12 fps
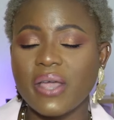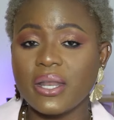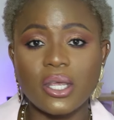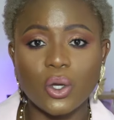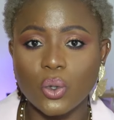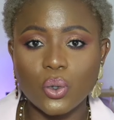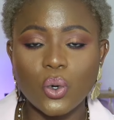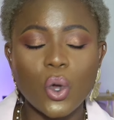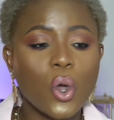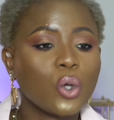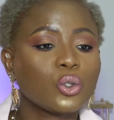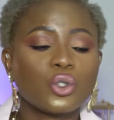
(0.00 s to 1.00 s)
Anywho,
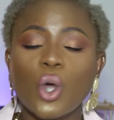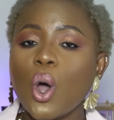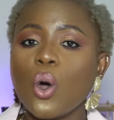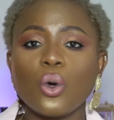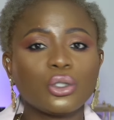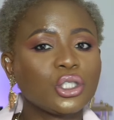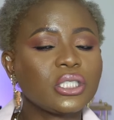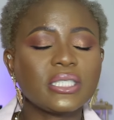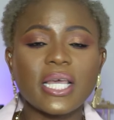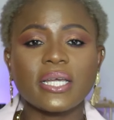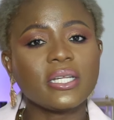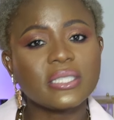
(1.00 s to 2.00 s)
so just
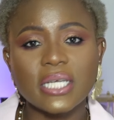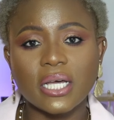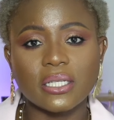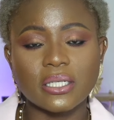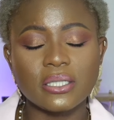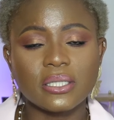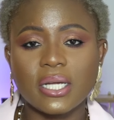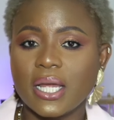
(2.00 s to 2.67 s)
take it to tailor.